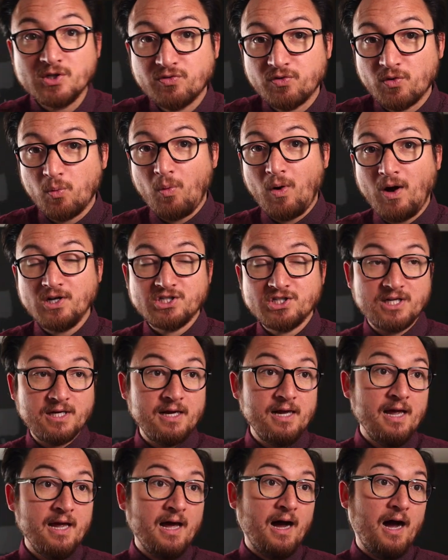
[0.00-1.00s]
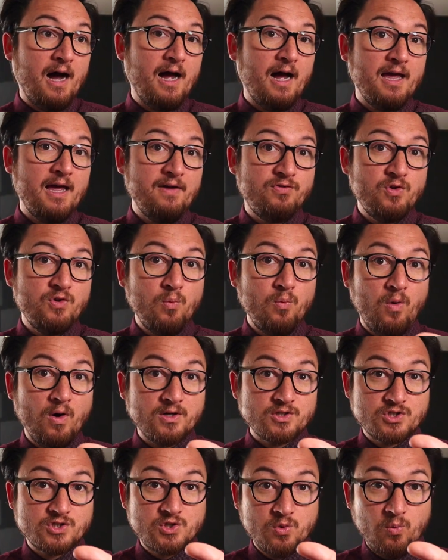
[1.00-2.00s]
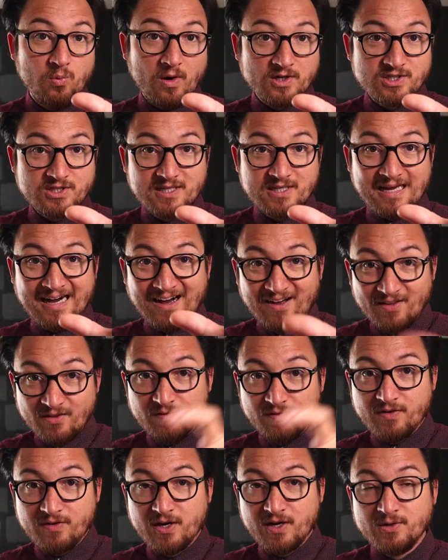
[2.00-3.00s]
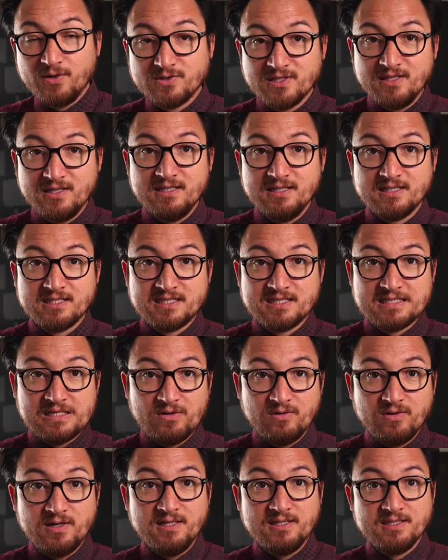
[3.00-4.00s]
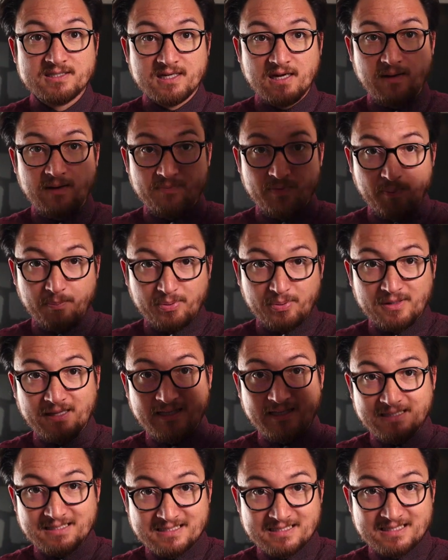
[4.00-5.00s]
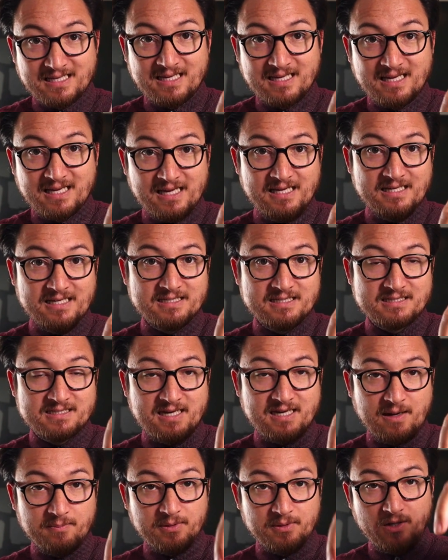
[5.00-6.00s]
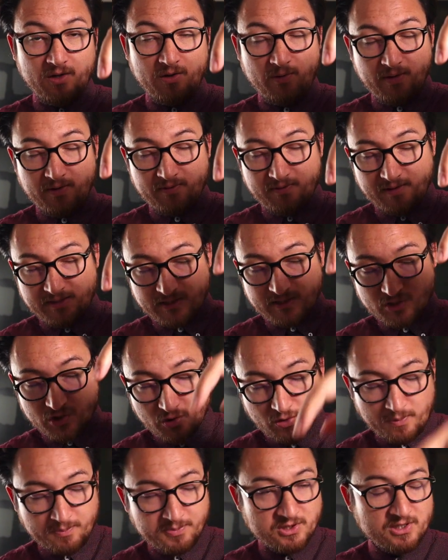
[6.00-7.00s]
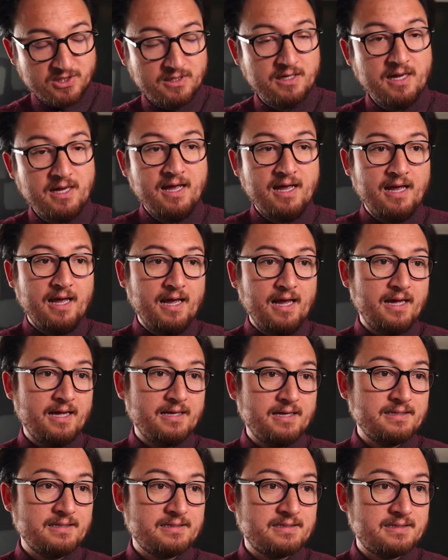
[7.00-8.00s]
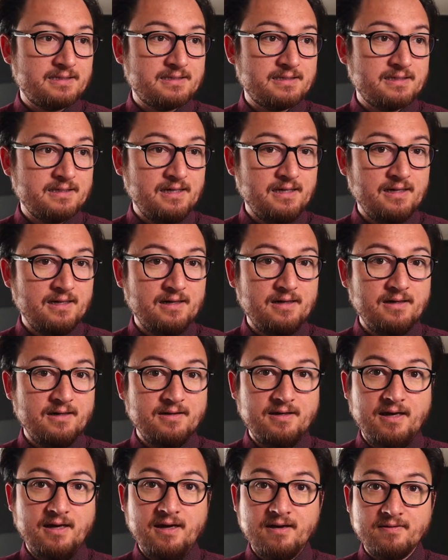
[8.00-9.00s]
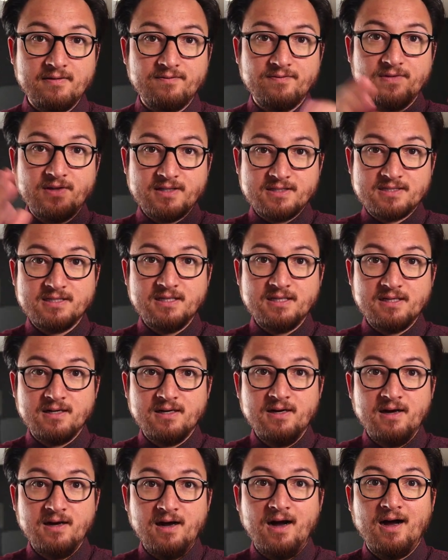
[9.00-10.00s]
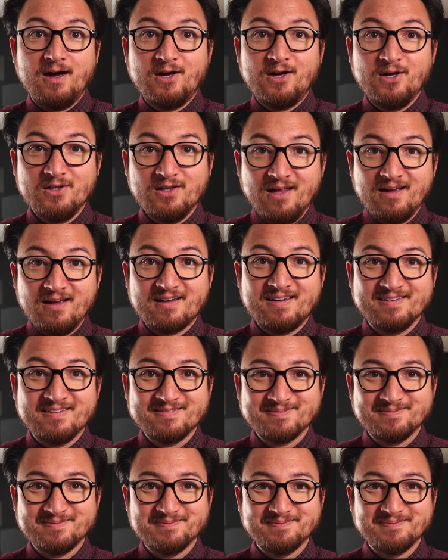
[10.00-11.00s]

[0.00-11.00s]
much for watching. Uh, if you want to watch the other videos in this series, um, the playlist link is down below in the description. And uh, yeah, that's it. Uh, good luck.